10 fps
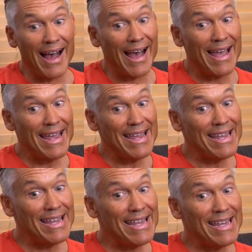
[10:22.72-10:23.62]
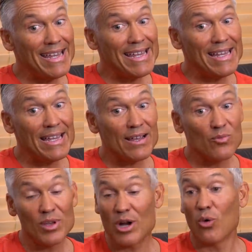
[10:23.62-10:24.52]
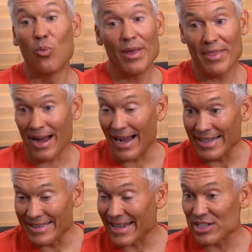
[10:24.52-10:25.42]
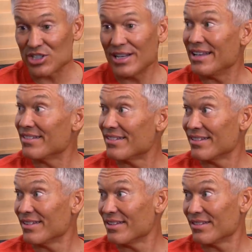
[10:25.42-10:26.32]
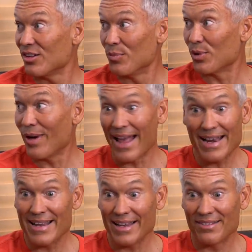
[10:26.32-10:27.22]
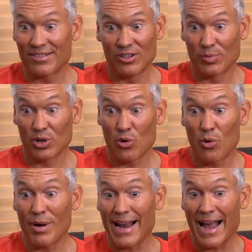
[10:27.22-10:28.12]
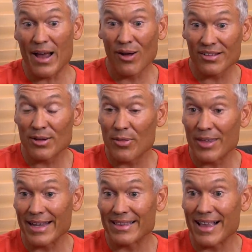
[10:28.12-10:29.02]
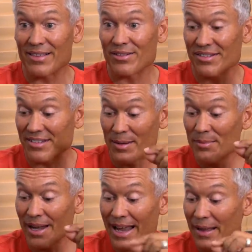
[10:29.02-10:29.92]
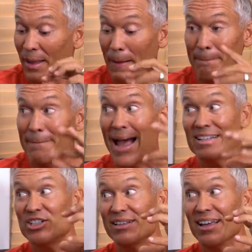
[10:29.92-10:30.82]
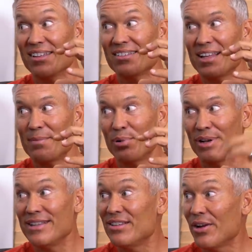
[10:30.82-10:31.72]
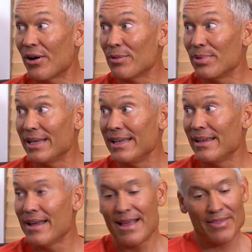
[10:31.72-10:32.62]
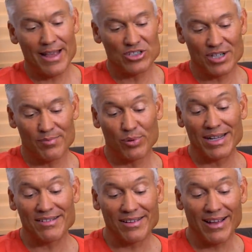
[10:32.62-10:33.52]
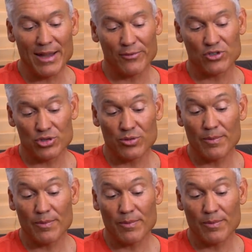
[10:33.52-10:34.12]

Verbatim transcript: I, you know, with the eye detection, it's super rad. It's super cool. But I also think that there's some kind of like magic dust that they put into the RP that just brings life